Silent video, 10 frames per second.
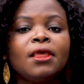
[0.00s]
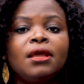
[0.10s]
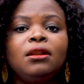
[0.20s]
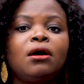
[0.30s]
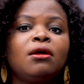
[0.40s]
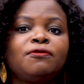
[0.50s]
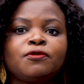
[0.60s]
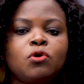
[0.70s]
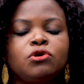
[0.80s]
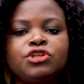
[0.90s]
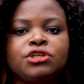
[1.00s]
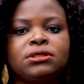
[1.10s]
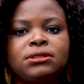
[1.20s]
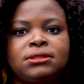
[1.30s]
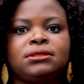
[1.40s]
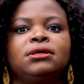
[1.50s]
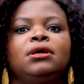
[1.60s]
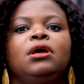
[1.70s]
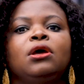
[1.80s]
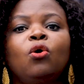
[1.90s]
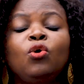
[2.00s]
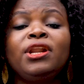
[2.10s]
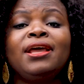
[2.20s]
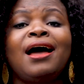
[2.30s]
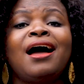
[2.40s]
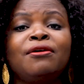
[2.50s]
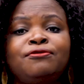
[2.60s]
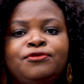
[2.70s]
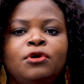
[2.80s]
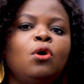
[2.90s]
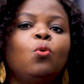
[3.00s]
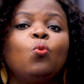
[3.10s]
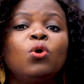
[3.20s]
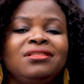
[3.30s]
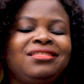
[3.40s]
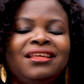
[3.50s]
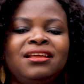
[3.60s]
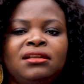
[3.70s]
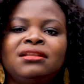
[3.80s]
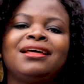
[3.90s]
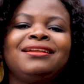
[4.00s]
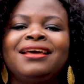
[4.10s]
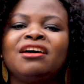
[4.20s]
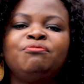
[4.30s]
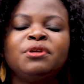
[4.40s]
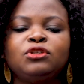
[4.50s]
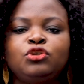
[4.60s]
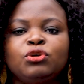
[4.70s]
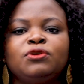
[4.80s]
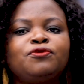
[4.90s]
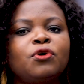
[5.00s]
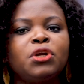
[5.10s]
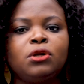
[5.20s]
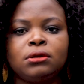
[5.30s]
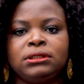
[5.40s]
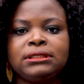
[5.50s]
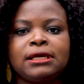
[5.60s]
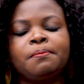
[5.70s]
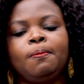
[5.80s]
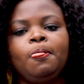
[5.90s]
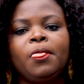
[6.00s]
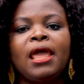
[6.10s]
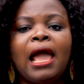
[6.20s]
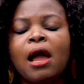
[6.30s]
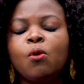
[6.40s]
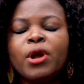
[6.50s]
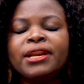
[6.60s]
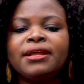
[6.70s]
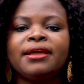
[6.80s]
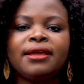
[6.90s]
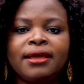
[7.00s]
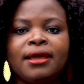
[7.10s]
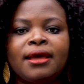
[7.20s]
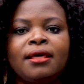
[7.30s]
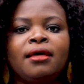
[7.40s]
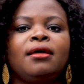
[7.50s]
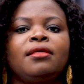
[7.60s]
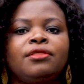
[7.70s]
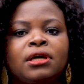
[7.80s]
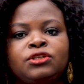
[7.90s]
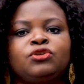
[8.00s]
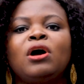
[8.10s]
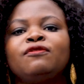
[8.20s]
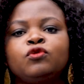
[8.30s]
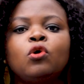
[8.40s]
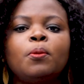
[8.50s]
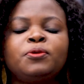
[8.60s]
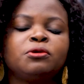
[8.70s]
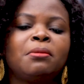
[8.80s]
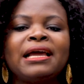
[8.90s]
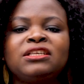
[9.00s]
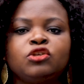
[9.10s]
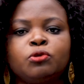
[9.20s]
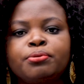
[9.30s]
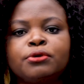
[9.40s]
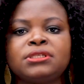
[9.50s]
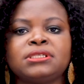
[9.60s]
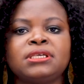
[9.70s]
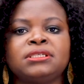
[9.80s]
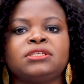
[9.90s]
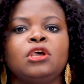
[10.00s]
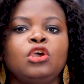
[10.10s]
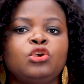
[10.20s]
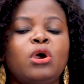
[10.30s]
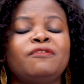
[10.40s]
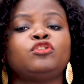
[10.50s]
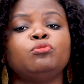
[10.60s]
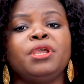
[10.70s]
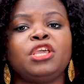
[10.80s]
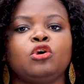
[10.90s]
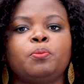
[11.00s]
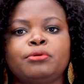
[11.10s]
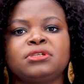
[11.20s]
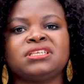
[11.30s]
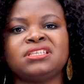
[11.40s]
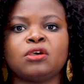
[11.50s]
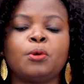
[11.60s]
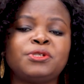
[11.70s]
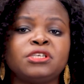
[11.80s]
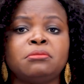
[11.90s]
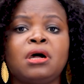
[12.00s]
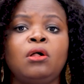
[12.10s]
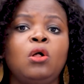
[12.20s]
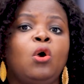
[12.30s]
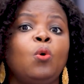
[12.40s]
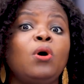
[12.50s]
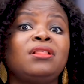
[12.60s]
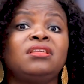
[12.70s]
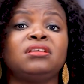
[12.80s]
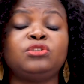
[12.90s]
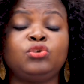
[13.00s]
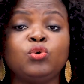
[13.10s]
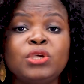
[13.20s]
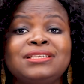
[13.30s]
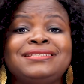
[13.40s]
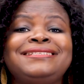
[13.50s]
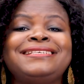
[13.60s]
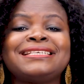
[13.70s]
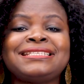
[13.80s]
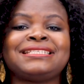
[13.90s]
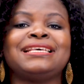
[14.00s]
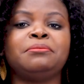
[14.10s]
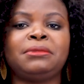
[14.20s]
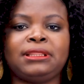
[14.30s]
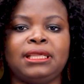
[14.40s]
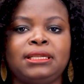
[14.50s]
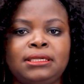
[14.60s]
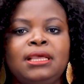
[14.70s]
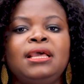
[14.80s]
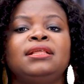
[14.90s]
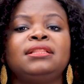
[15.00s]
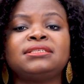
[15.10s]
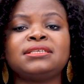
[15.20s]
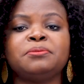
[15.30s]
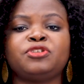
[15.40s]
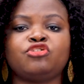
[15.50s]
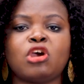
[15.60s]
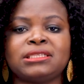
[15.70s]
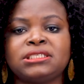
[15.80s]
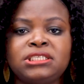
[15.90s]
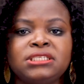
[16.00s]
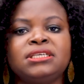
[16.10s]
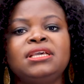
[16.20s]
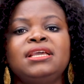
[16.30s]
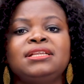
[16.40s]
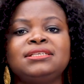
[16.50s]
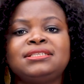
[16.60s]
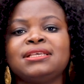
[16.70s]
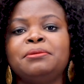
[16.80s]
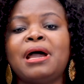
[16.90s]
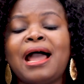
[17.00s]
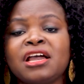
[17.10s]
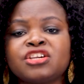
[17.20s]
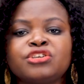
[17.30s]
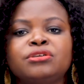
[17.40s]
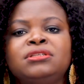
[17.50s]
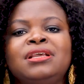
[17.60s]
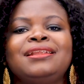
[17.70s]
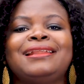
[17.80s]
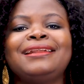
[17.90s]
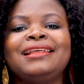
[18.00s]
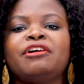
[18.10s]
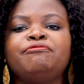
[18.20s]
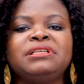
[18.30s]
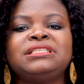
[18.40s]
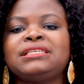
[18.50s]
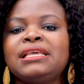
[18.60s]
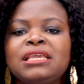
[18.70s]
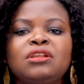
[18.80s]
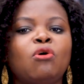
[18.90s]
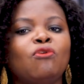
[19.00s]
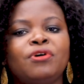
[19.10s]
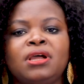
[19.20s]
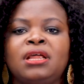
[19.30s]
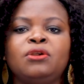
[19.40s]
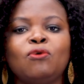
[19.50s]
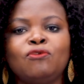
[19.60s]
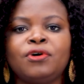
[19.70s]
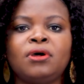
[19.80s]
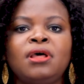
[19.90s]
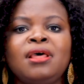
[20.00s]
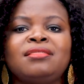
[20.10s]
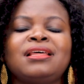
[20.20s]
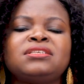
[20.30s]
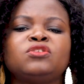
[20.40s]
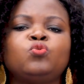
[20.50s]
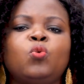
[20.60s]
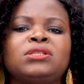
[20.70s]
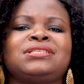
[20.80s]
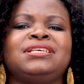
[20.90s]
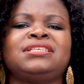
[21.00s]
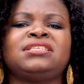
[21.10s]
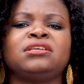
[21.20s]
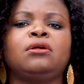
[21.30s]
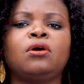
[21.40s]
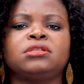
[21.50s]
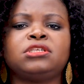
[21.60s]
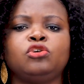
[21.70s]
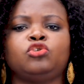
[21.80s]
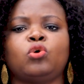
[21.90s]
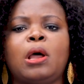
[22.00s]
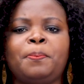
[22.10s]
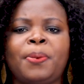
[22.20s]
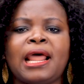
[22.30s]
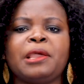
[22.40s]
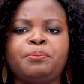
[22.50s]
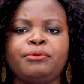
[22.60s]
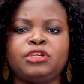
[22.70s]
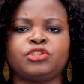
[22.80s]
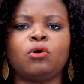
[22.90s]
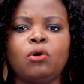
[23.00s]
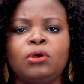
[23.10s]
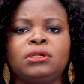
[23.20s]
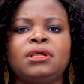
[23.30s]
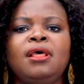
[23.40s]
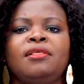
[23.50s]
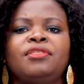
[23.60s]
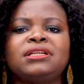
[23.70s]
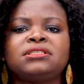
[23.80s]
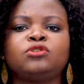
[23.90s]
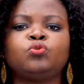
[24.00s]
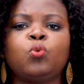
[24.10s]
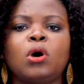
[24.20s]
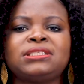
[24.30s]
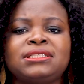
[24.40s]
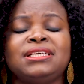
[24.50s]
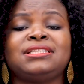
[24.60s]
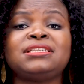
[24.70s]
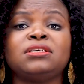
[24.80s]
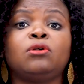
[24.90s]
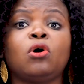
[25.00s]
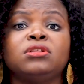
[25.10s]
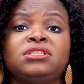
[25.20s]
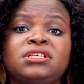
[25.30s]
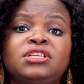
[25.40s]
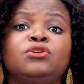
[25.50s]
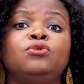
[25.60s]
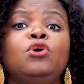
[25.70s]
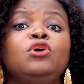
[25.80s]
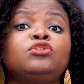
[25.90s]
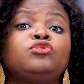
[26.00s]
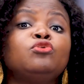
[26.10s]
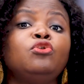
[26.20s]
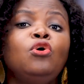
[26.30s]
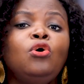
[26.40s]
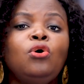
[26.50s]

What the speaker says: A lot of coaches only have one thing that they have been doing for a long time. And when they hear that you have to optimize your process, you have to make your process optimal, what they do is this same thing, this same strategy, this same action that they have been taking over and over, that is what they still continue to apply pressure on. That is what they still continue to